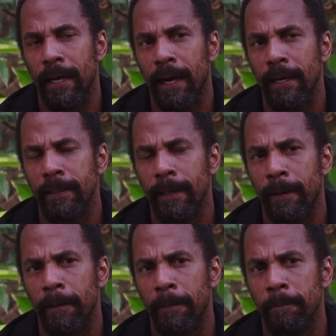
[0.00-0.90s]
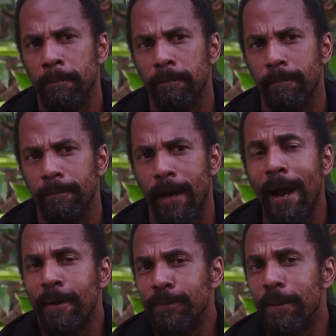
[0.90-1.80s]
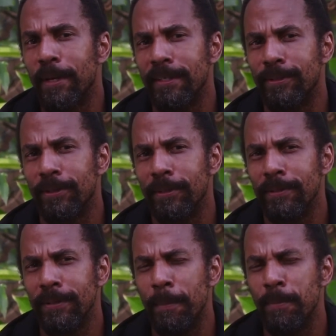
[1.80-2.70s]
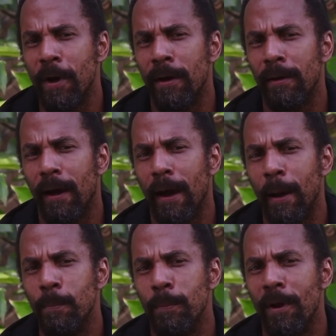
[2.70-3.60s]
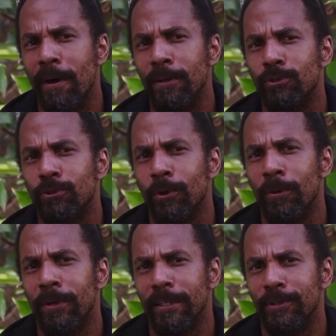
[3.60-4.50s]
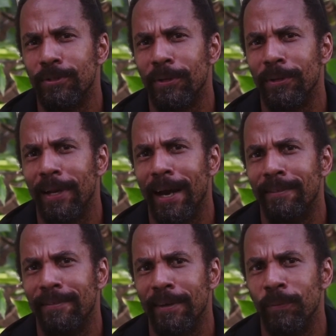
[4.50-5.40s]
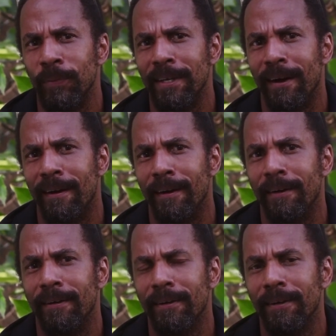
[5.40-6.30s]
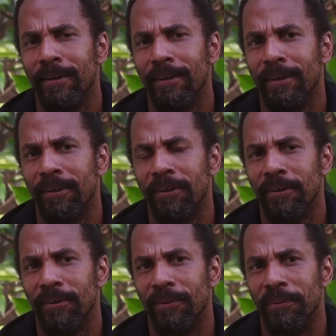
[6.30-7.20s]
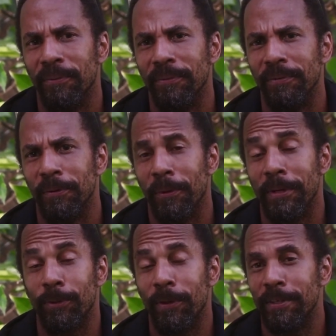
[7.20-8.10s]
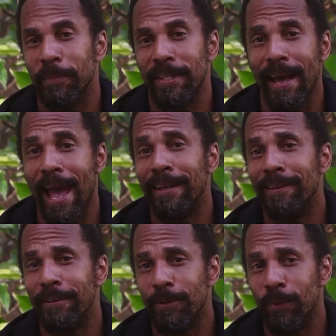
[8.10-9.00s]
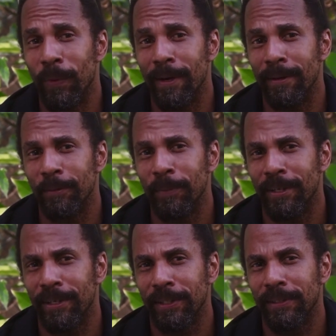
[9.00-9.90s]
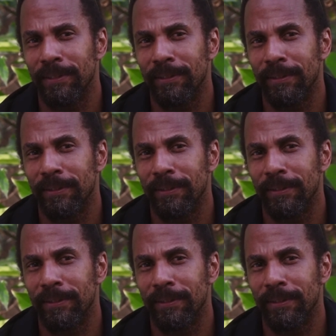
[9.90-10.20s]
I have some concerns. I'm not so concerned that I think we are, it's going to be the end of the world, because,